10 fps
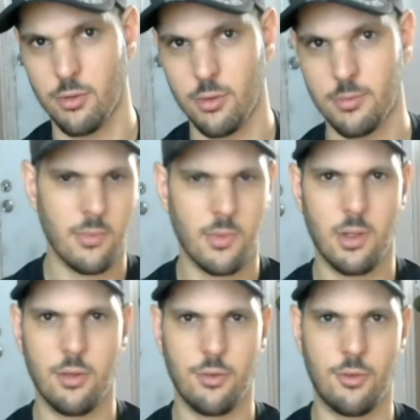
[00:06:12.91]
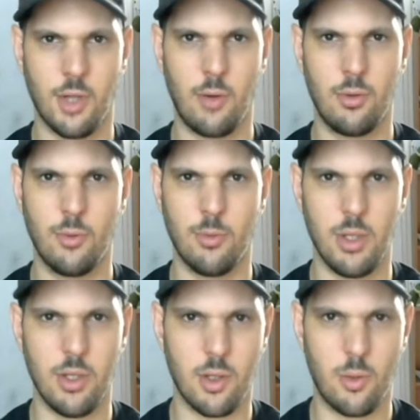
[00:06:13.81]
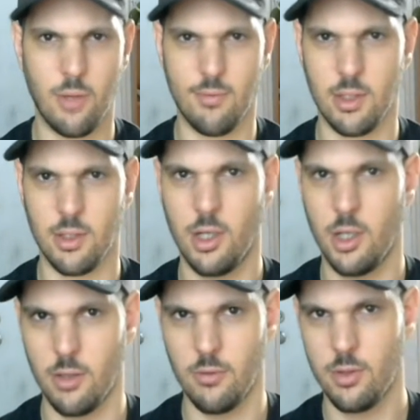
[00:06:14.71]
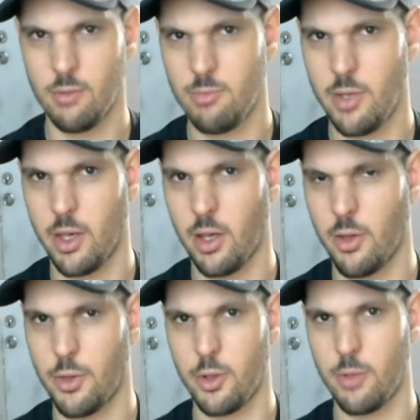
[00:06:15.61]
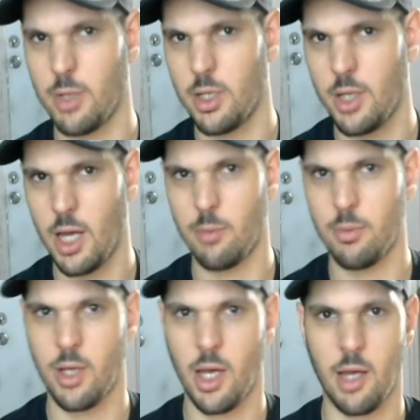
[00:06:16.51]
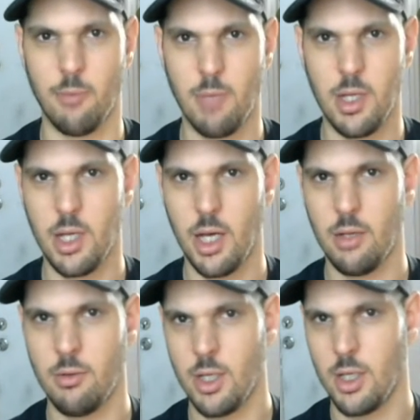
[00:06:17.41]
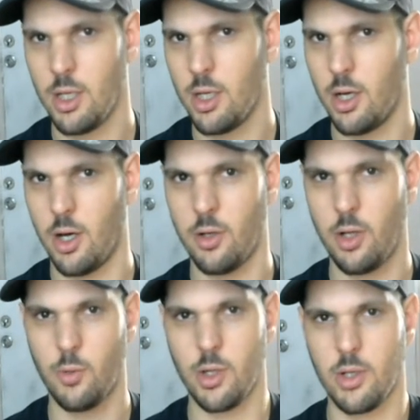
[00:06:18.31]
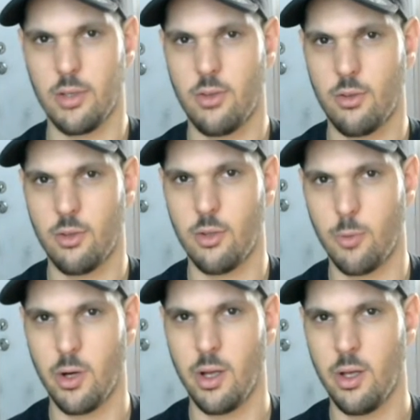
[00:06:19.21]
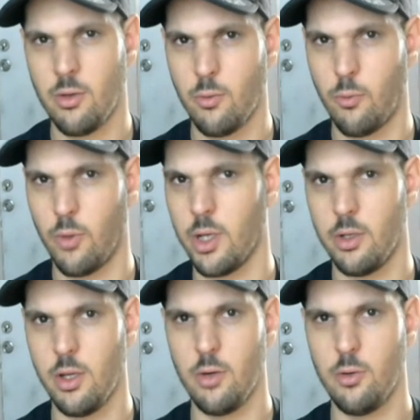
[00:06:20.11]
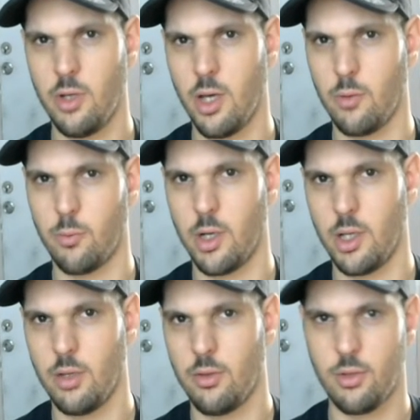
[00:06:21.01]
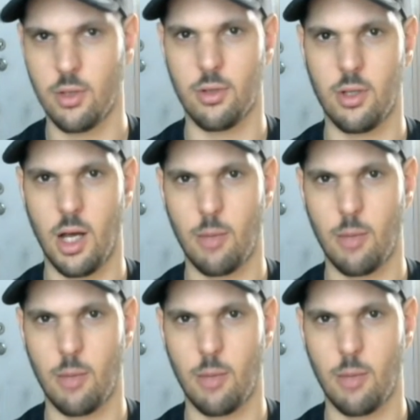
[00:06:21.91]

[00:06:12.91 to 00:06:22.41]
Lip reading: So that one would be the equivalent of taking a 30-minute nap at midnight, another one at 6 in the morning, one at noon, and one at 6 o'clock p.m.